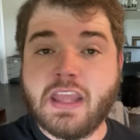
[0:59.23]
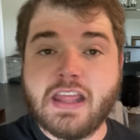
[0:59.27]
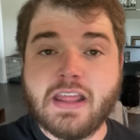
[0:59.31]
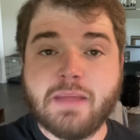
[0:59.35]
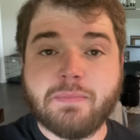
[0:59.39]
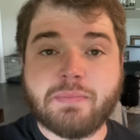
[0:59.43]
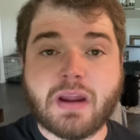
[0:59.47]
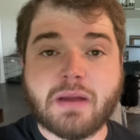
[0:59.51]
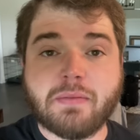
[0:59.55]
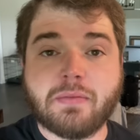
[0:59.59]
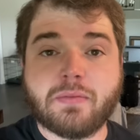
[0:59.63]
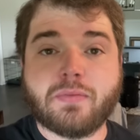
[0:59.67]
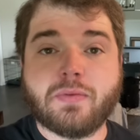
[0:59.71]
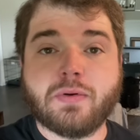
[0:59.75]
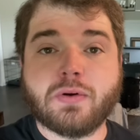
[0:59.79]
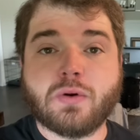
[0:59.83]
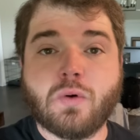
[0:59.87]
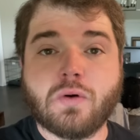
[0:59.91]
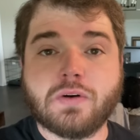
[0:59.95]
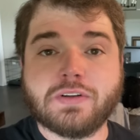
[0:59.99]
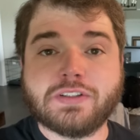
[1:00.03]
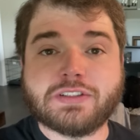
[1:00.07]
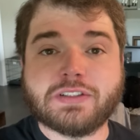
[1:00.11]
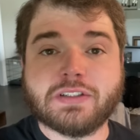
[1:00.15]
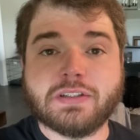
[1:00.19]
then probably
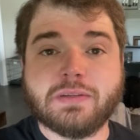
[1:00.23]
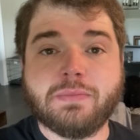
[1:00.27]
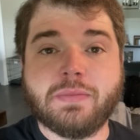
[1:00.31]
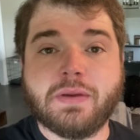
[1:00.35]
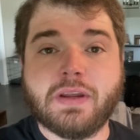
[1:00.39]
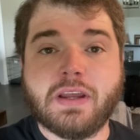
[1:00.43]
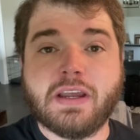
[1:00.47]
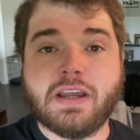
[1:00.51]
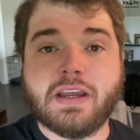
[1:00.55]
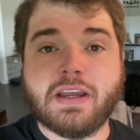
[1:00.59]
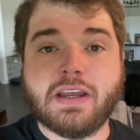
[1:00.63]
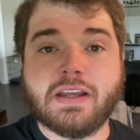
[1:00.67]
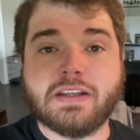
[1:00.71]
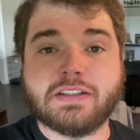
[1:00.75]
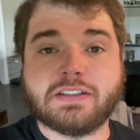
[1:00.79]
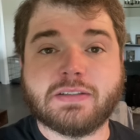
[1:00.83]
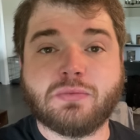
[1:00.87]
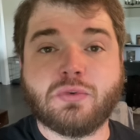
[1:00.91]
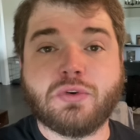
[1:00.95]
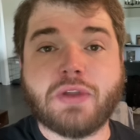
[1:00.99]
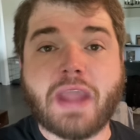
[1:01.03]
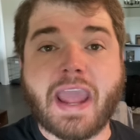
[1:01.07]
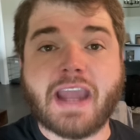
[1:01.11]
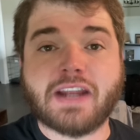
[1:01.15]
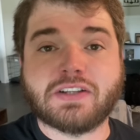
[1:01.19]
record some uh, some
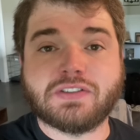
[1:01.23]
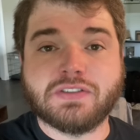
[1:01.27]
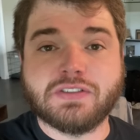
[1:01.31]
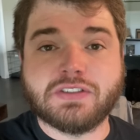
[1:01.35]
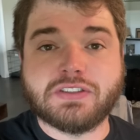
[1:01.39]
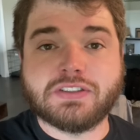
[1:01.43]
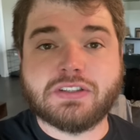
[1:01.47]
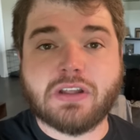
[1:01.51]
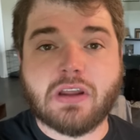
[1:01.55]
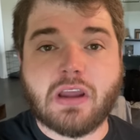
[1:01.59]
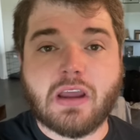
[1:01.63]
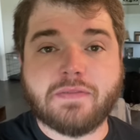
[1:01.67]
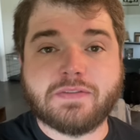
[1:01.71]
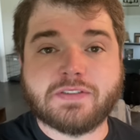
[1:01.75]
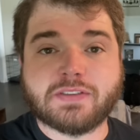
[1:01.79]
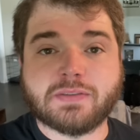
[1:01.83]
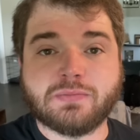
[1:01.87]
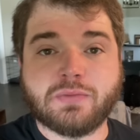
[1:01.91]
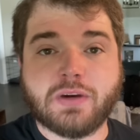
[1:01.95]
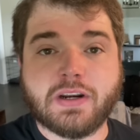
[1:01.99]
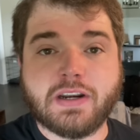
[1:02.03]
reaction stuff, some